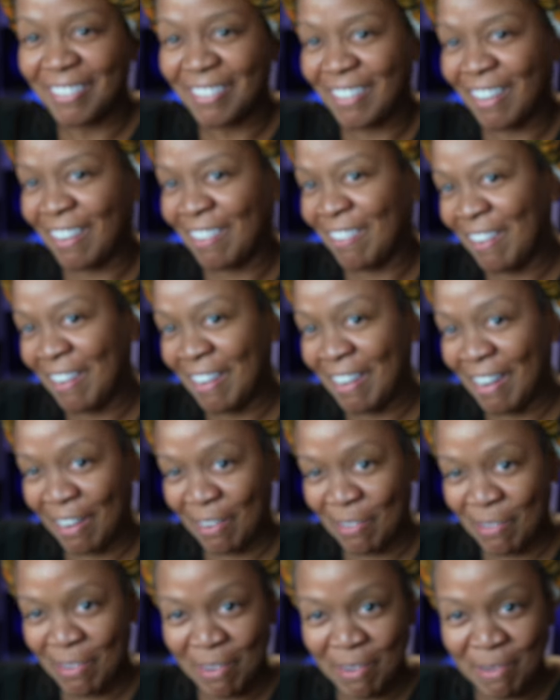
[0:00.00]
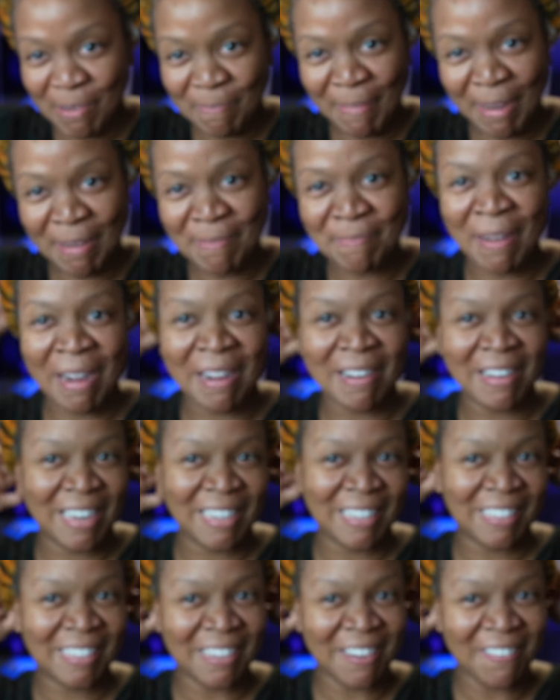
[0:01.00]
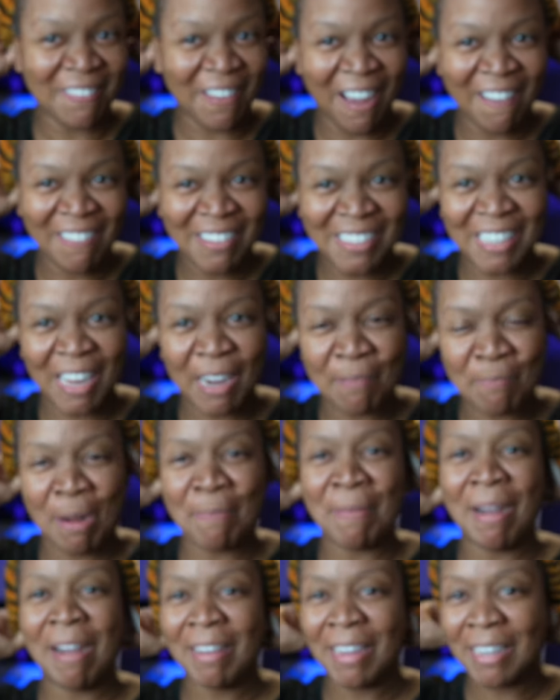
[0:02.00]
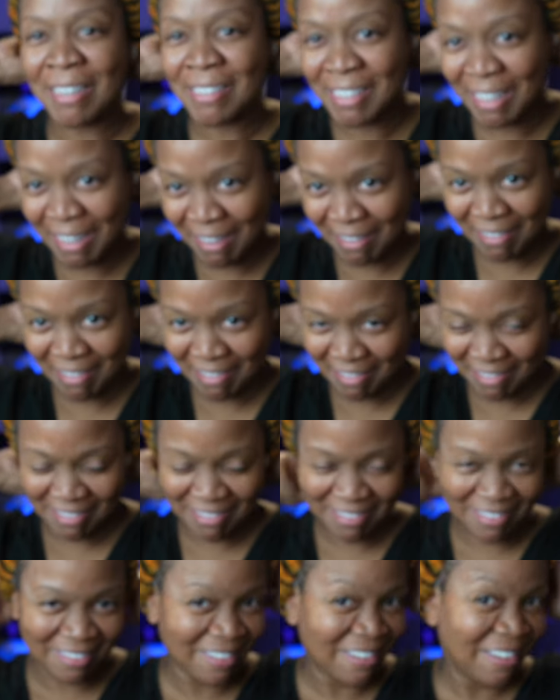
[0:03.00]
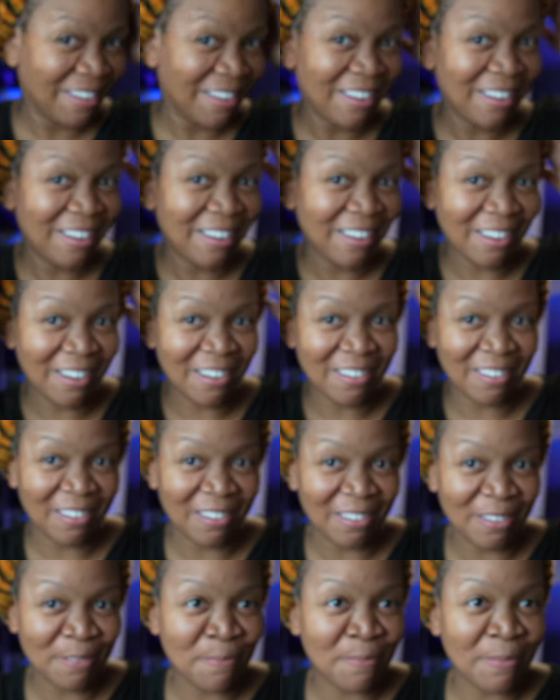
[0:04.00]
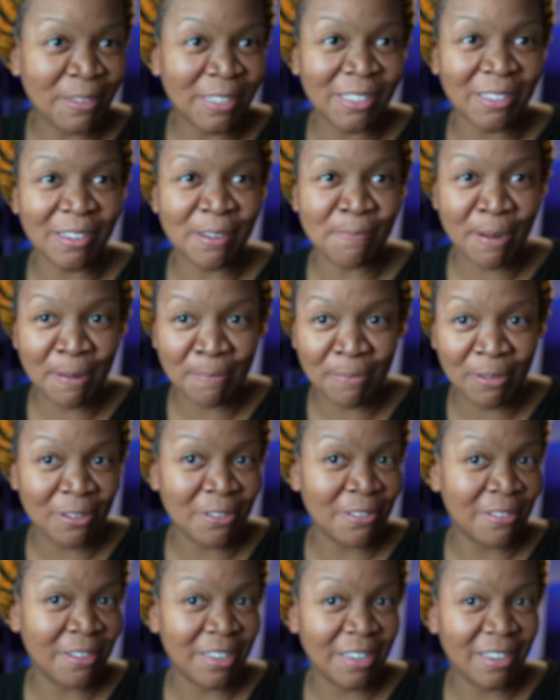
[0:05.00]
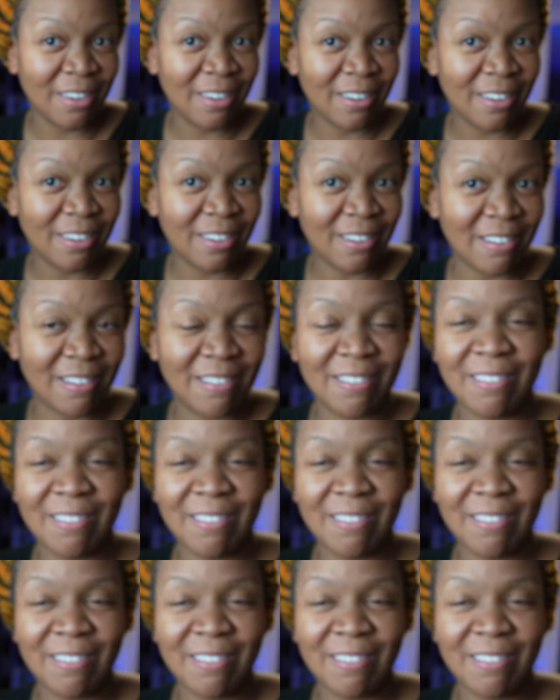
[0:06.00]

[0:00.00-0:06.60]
y'all know I ain't got no hair. My bald head to tail. I was like, my bald head to tail. Hold on, let me make sure. Am I blurry? No,